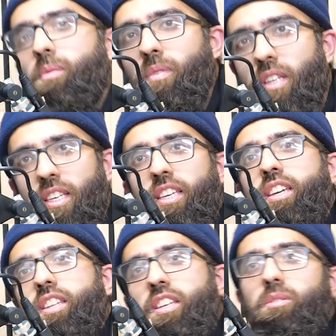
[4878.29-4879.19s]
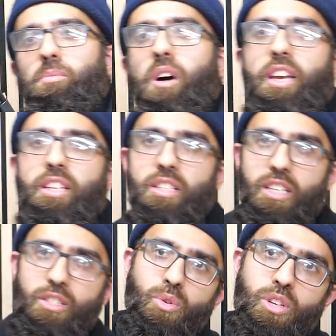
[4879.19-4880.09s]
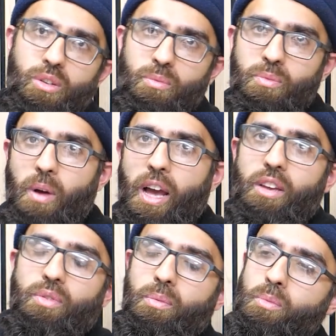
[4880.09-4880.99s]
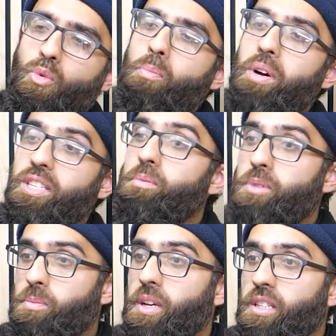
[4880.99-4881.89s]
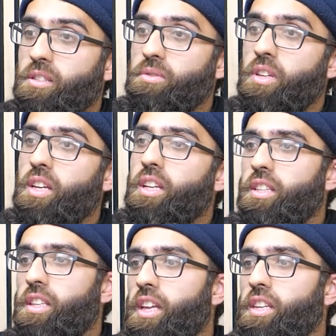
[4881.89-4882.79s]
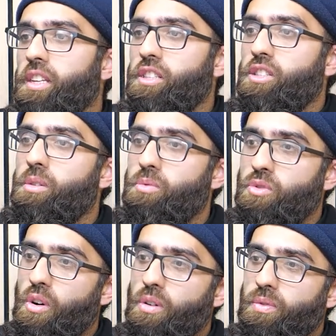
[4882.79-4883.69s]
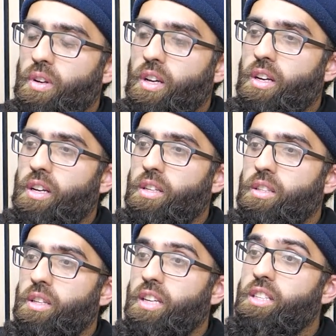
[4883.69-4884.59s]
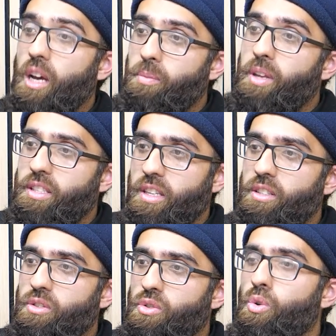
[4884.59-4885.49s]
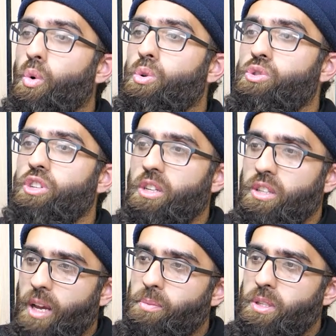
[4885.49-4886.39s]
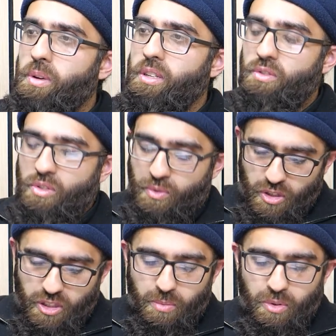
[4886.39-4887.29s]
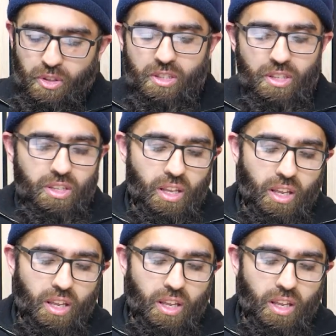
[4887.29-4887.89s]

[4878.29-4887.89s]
he in his mind is looking at it from a more matan perspective than in terms of the kitab that it's in. So not ordering it in that perspective. So for example, this is